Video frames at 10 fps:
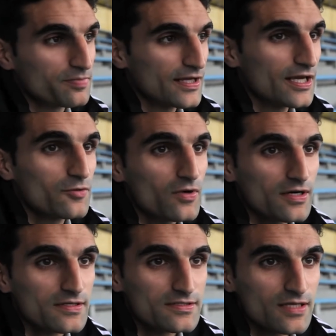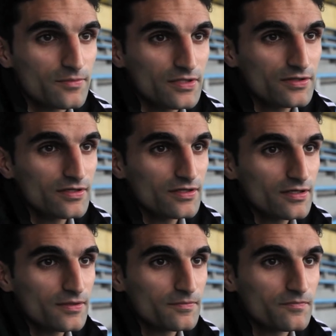playing wise, I mean,
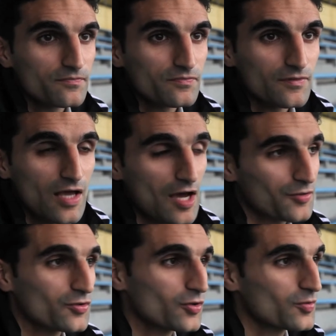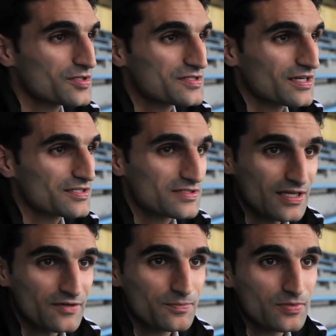um, I don't know what's next.
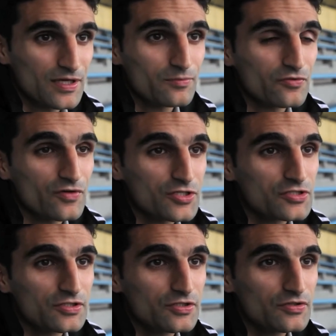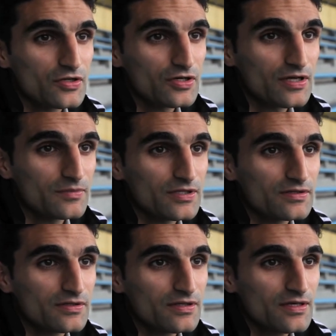Like playing professionally or not. I
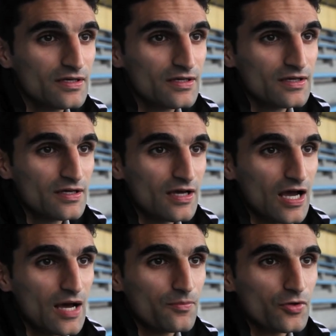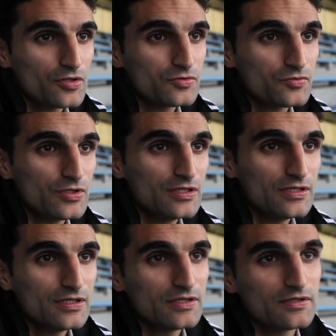mean, I'm not
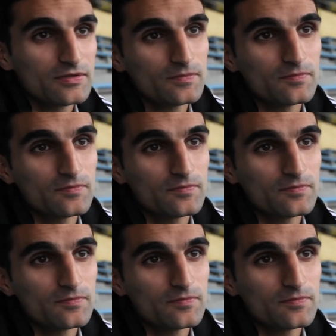really